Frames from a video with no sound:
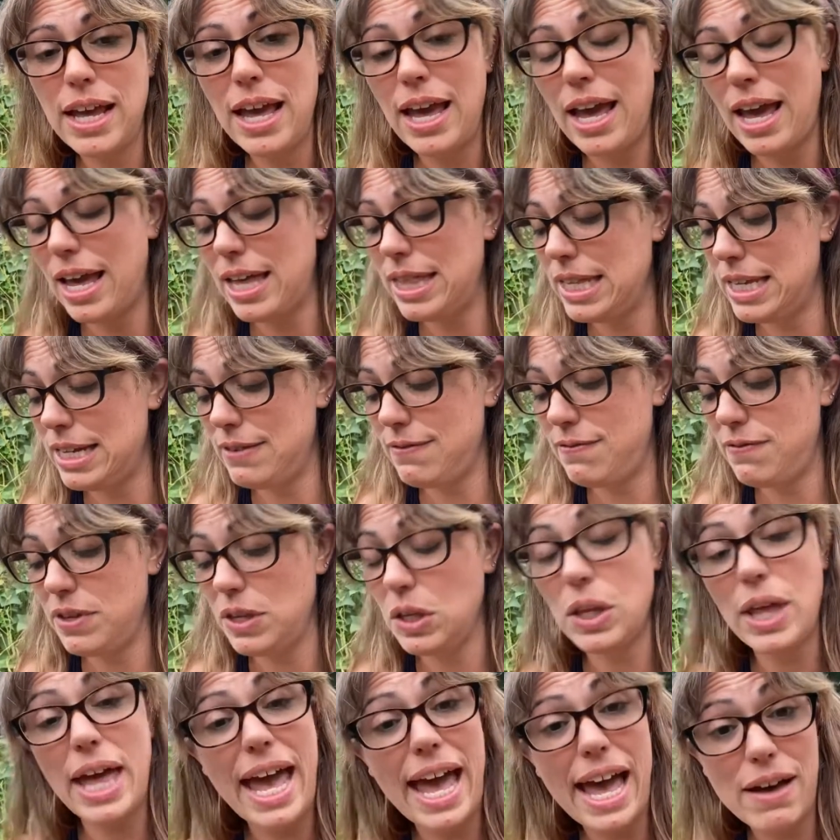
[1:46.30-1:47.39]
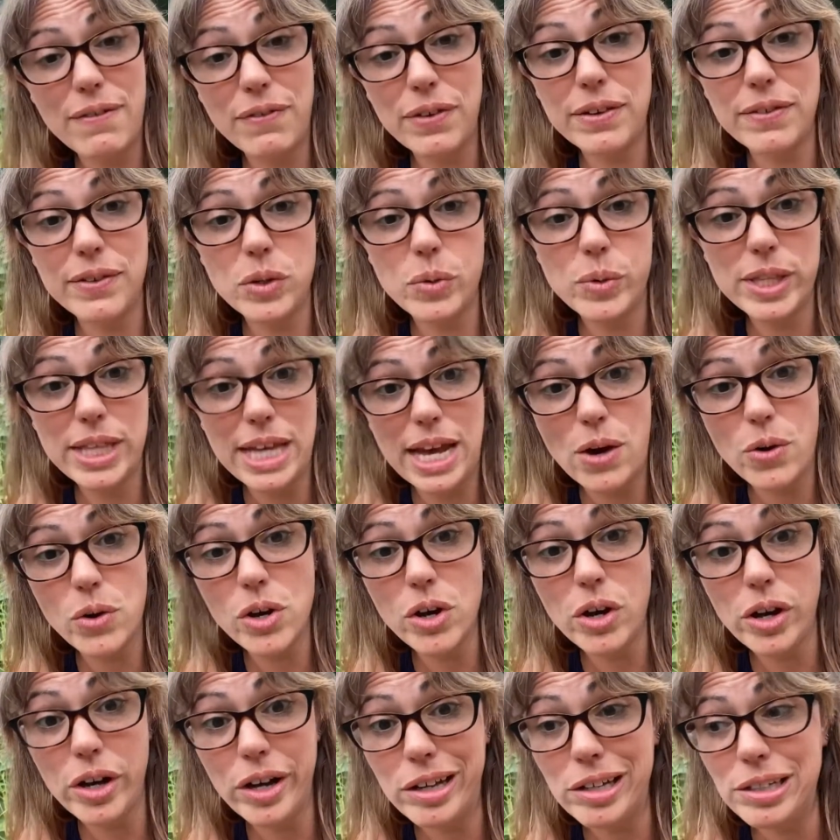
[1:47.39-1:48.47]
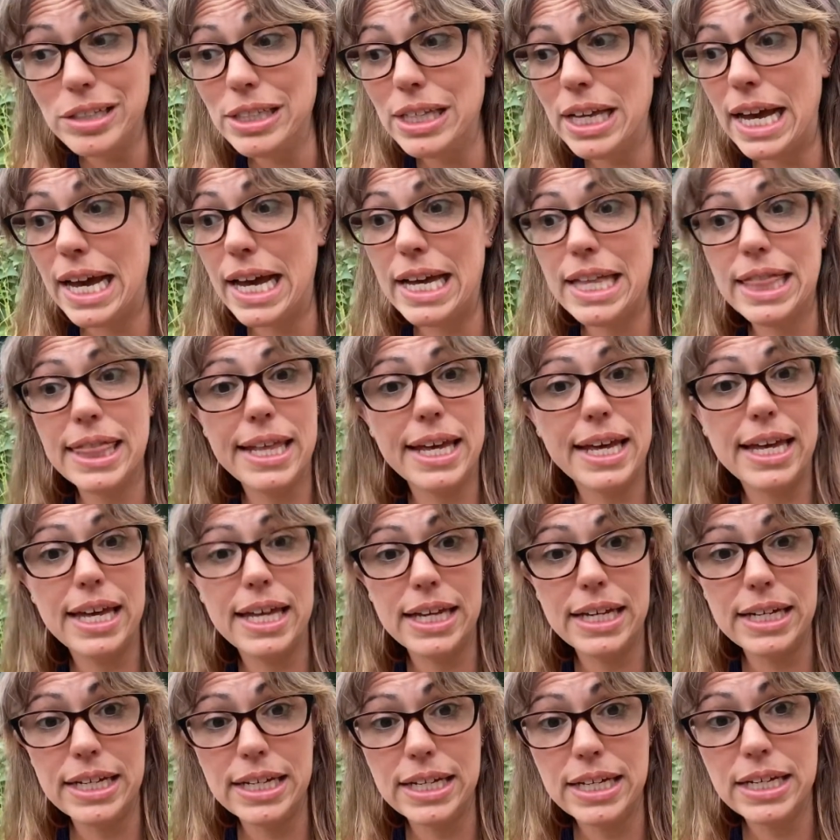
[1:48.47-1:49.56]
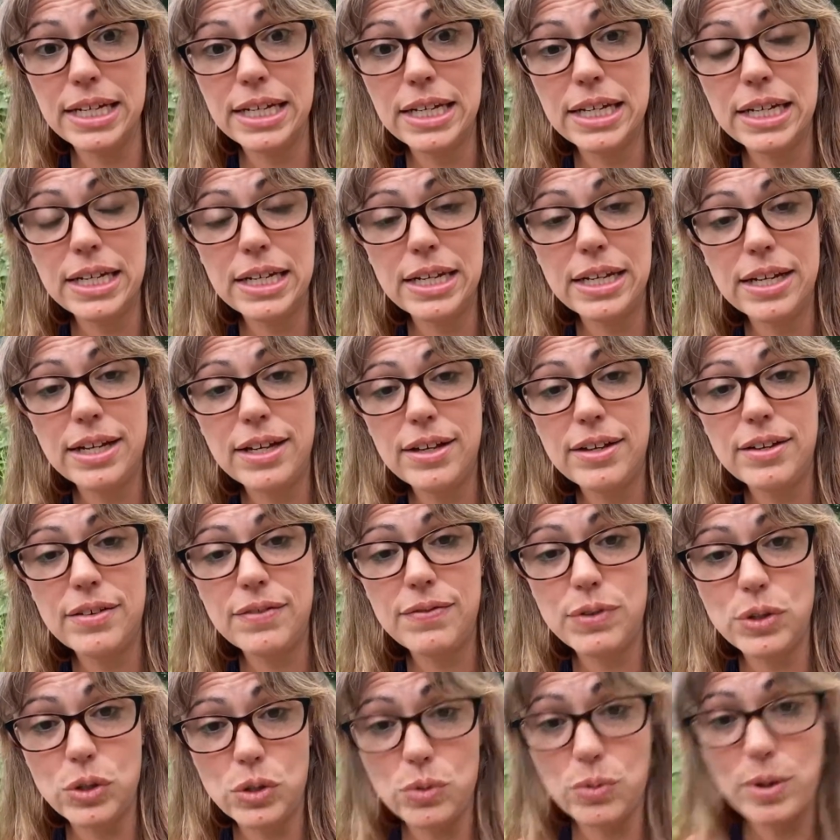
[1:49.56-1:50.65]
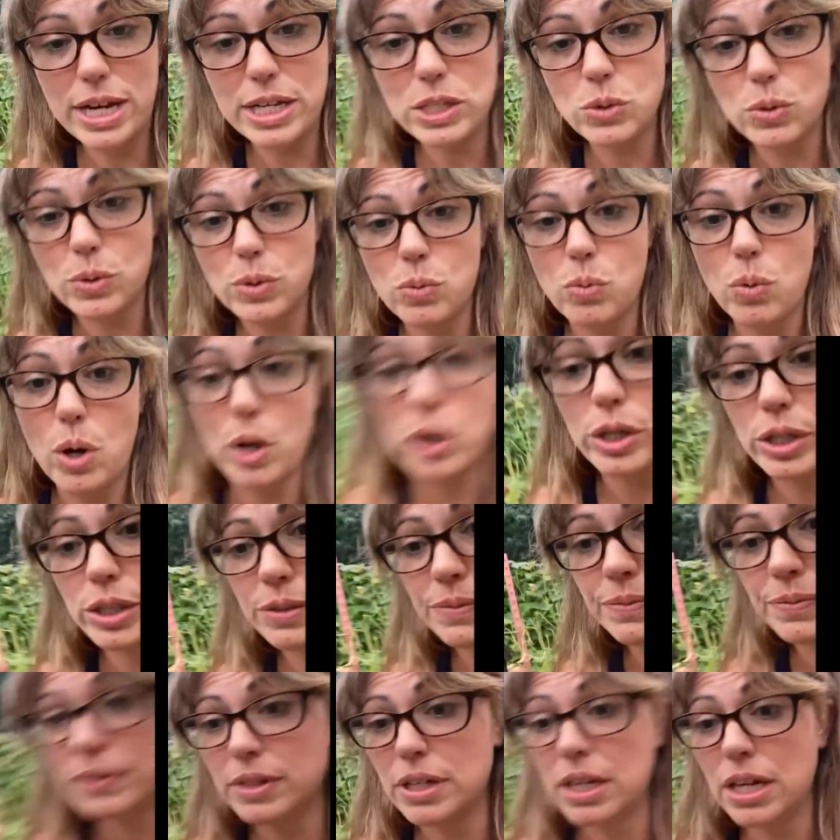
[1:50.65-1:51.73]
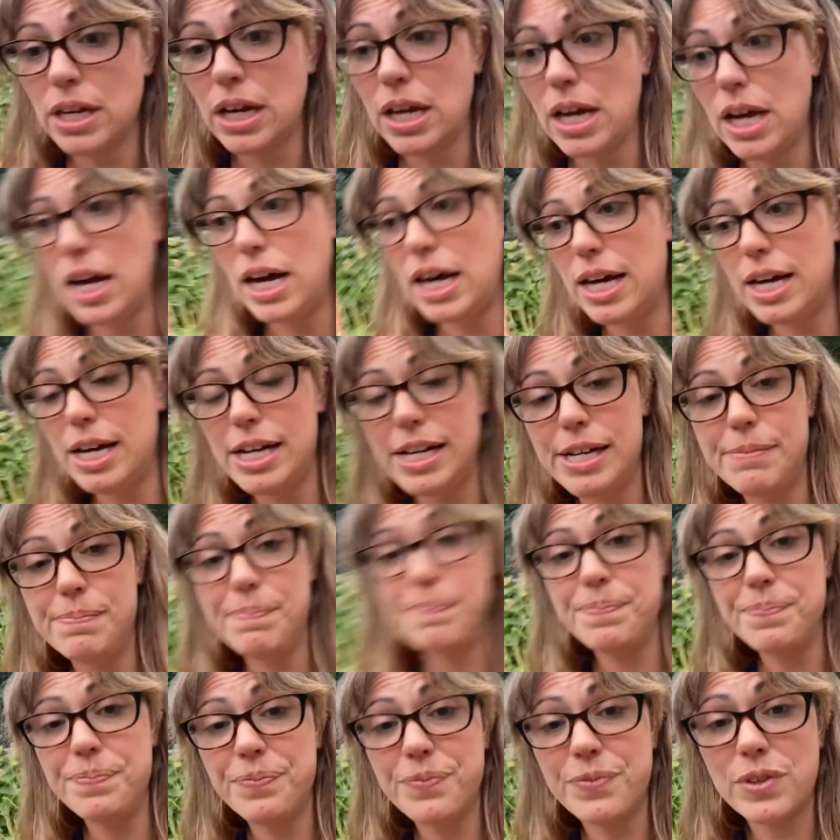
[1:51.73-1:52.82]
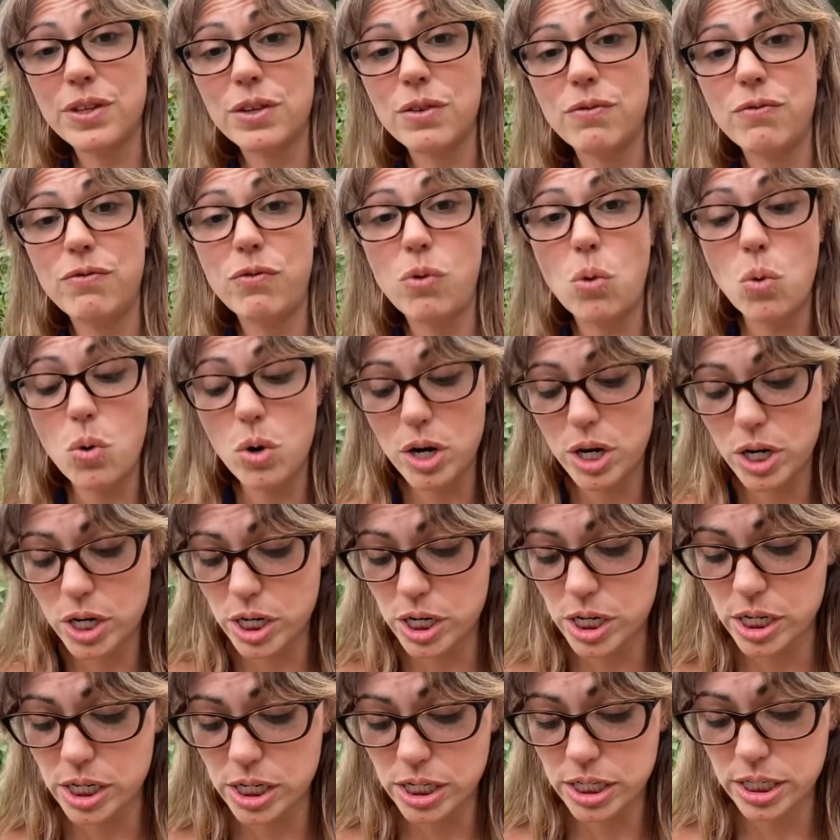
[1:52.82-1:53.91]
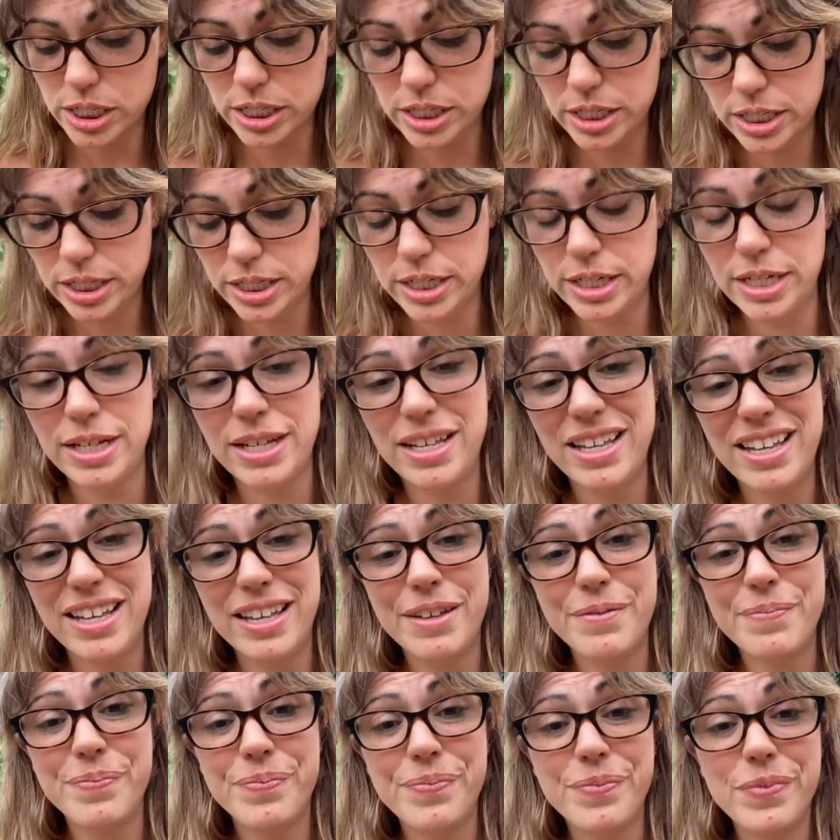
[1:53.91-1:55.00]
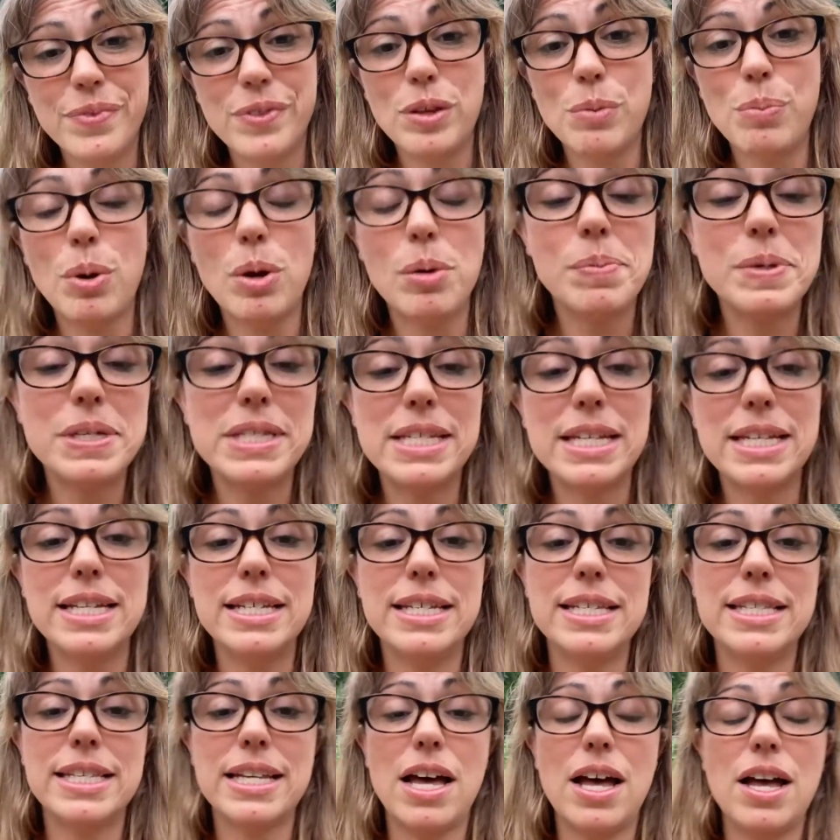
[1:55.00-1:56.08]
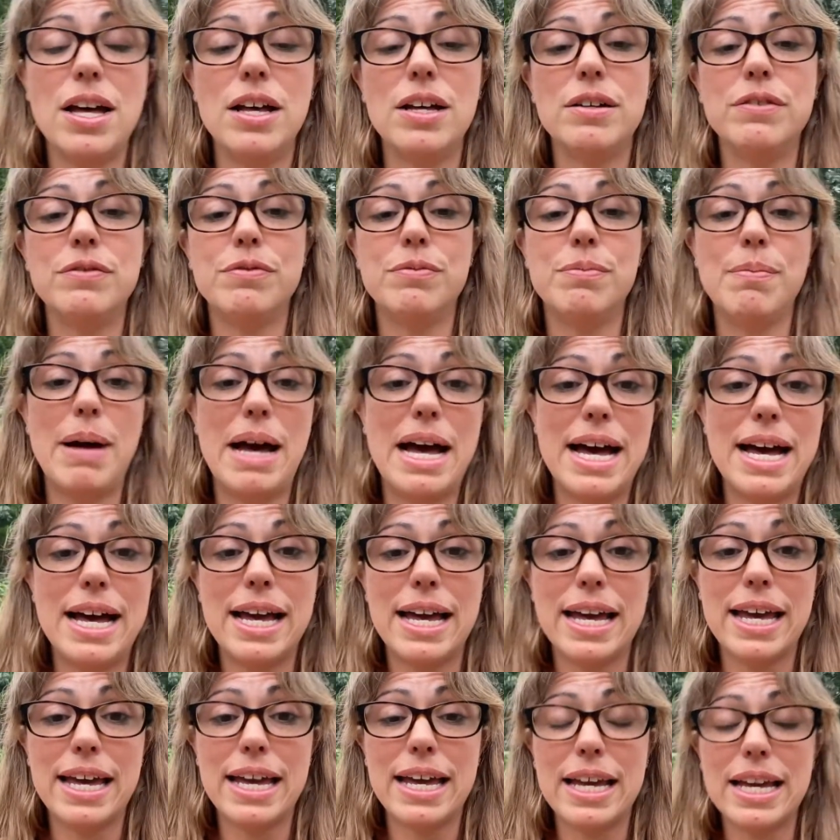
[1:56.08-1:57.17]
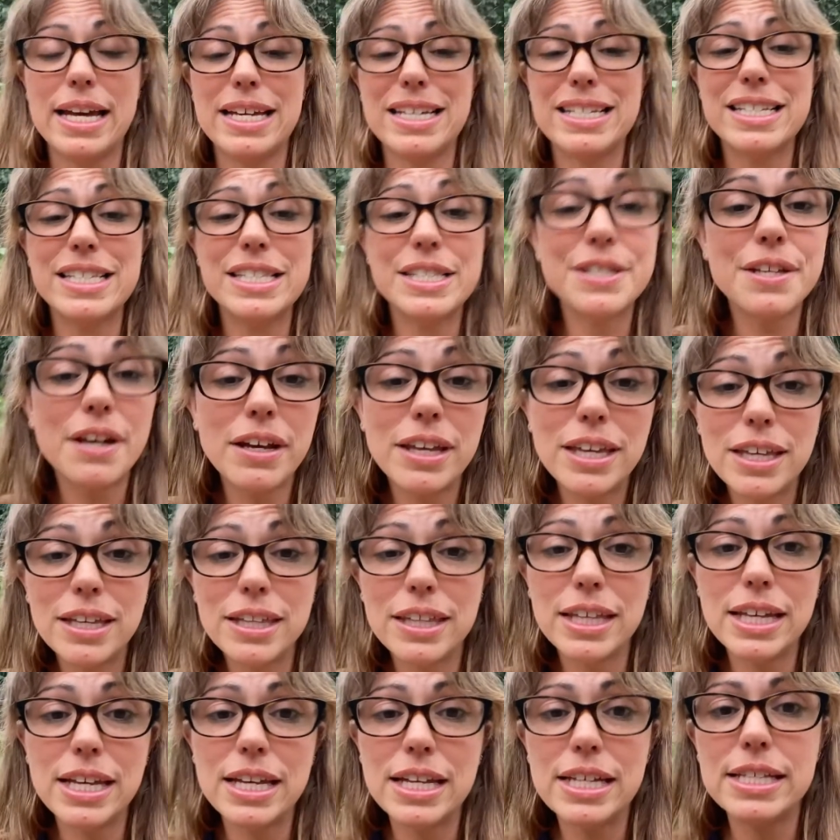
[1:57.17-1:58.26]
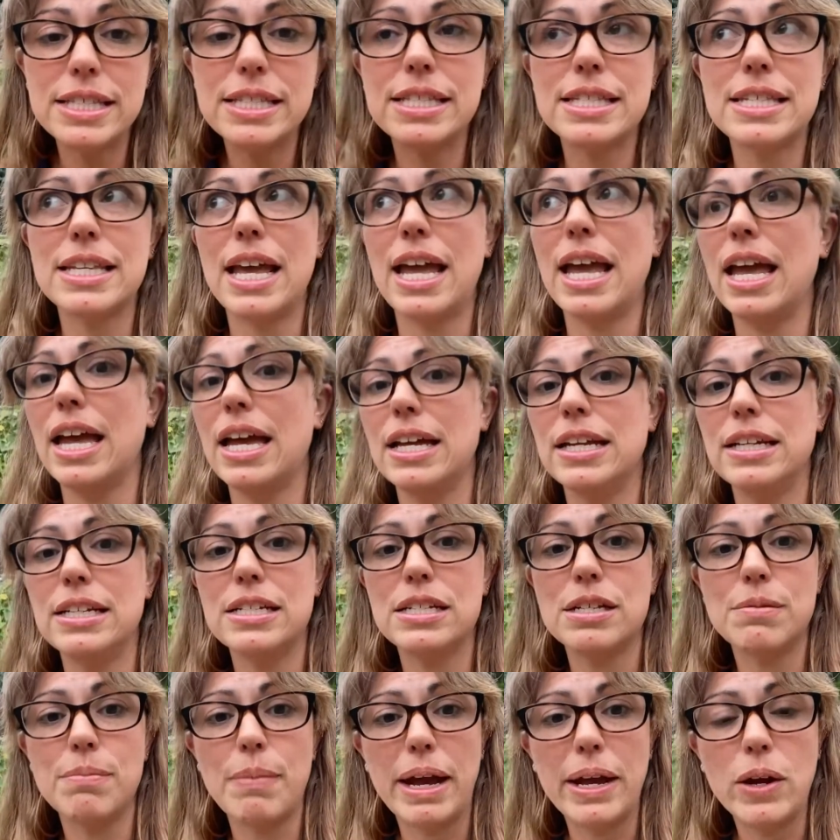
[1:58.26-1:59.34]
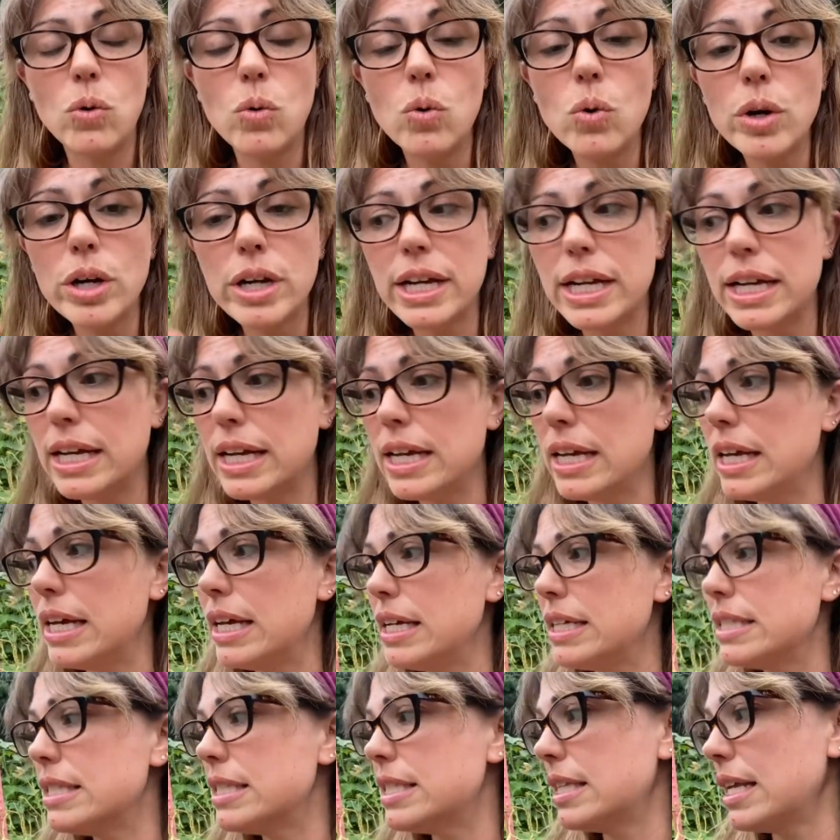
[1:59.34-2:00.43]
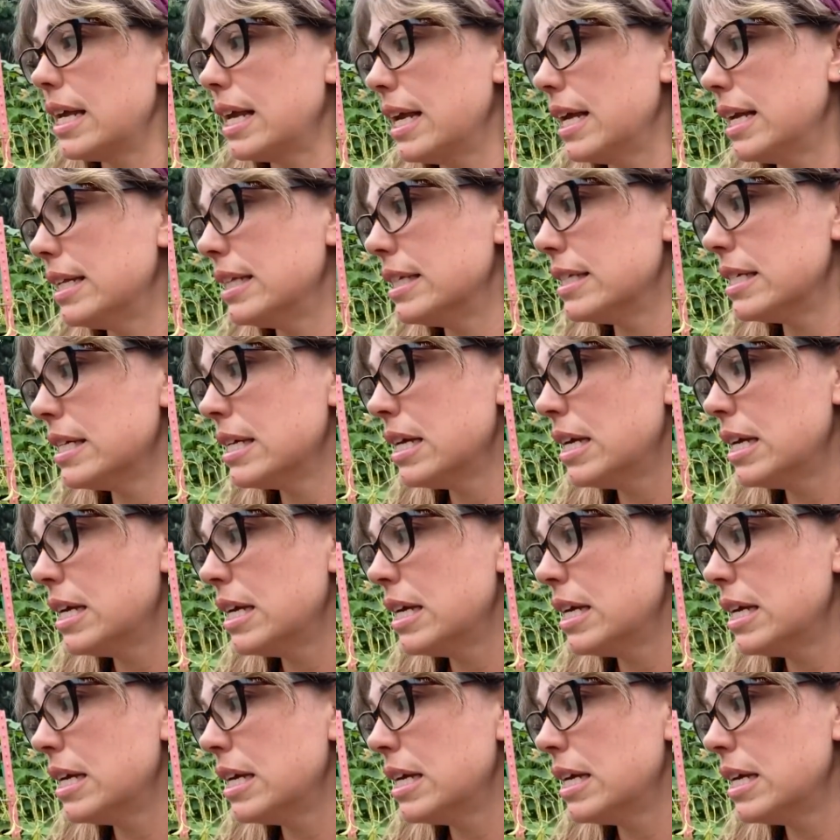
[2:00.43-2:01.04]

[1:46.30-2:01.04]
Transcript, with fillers: and then fill half of it with alcohol and then fill the rest with water. Um, for the purposes of my succulents and my orchids and